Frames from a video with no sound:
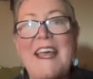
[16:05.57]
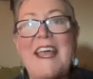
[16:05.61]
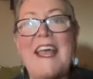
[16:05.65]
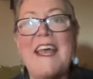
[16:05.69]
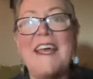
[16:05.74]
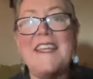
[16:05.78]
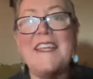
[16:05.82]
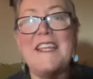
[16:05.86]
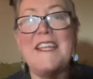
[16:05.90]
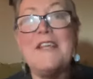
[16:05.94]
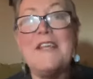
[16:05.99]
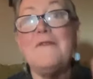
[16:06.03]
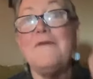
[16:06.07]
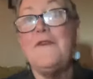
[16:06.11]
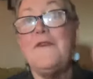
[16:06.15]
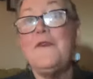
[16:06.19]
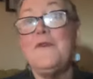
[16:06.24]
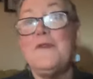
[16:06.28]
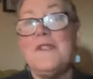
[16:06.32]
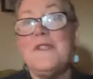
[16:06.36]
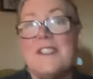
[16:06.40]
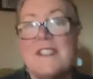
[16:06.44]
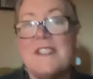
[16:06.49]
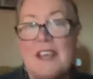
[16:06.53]
And if
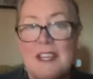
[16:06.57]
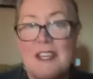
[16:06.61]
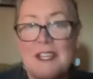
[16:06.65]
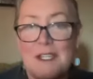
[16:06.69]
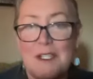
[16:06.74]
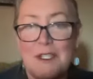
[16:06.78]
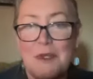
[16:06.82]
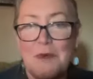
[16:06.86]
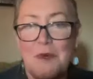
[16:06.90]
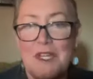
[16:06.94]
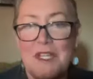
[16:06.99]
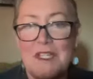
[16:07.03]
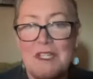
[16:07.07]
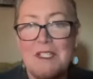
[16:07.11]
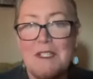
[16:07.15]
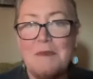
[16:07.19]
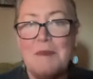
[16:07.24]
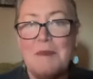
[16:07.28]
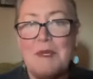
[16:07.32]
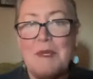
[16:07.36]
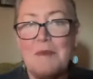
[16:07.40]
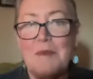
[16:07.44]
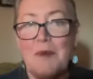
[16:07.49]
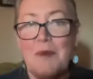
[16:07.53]
you decided you wanted
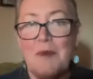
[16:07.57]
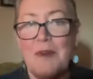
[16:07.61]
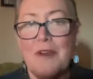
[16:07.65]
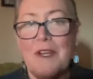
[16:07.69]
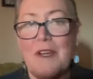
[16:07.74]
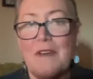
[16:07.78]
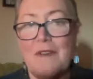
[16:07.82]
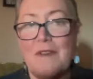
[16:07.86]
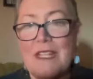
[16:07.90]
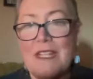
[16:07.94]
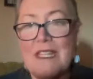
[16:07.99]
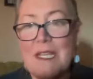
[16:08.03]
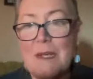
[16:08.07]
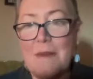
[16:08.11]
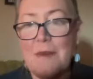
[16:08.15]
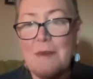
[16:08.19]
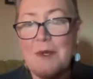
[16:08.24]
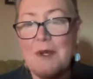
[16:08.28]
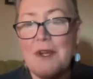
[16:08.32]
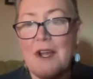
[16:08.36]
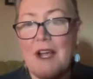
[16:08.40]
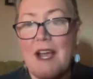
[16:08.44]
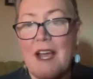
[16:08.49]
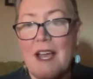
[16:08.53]
to be more of a
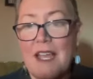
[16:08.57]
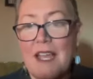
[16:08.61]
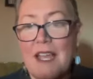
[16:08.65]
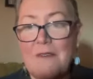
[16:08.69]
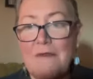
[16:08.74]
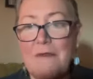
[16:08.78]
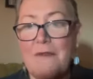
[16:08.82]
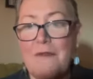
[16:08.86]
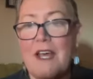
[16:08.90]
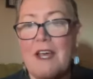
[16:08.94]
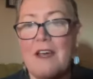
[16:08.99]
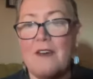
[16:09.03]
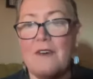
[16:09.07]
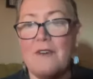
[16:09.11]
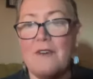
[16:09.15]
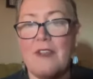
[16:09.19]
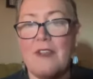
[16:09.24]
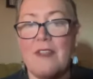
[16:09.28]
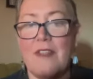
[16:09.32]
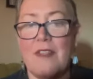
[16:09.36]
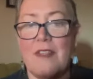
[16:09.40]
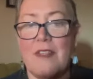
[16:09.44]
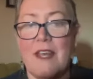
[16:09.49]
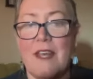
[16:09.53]
leaper, I have
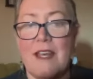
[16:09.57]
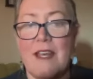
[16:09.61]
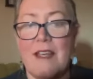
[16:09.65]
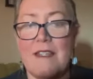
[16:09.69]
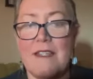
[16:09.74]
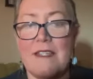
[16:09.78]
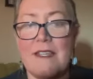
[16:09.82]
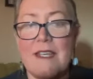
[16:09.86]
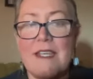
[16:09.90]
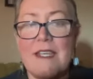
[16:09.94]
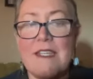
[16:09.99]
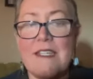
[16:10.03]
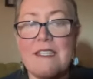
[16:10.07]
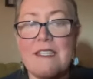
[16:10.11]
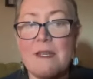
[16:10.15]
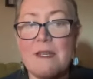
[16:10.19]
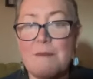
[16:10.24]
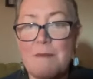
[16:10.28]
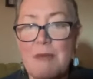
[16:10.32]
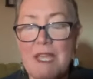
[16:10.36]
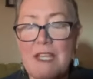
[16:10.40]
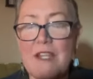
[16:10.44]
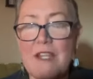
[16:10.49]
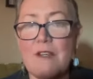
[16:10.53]
found that
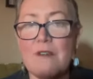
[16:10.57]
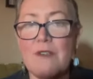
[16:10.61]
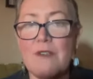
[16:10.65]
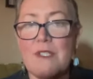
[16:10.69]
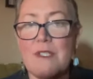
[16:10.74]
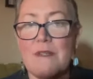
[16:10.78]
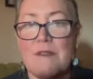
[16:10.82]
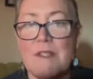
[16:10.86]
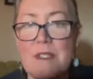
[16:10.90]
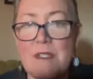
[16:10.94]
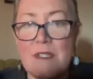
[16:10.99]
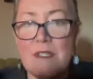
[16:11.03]
tomatoes,